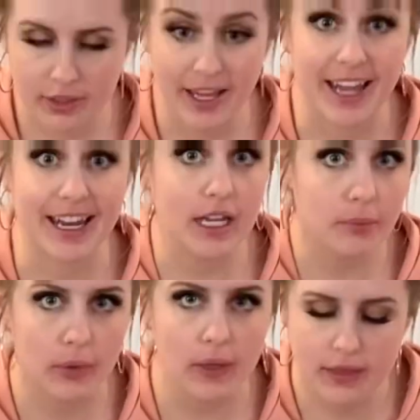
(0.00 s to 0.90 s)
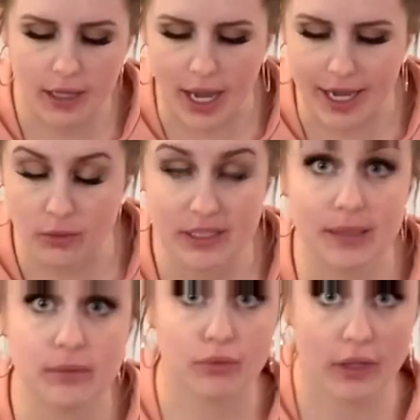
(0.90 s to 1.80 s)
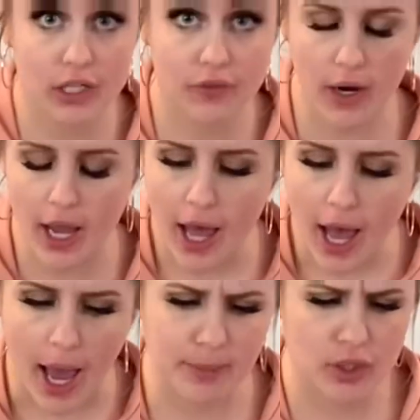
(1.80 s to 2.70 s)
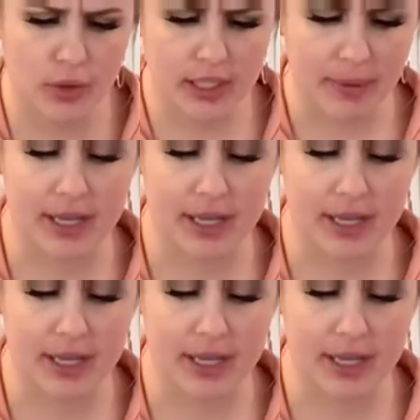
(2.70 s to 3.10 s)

And any book that I don't seem to reach for, I'm just going to pass on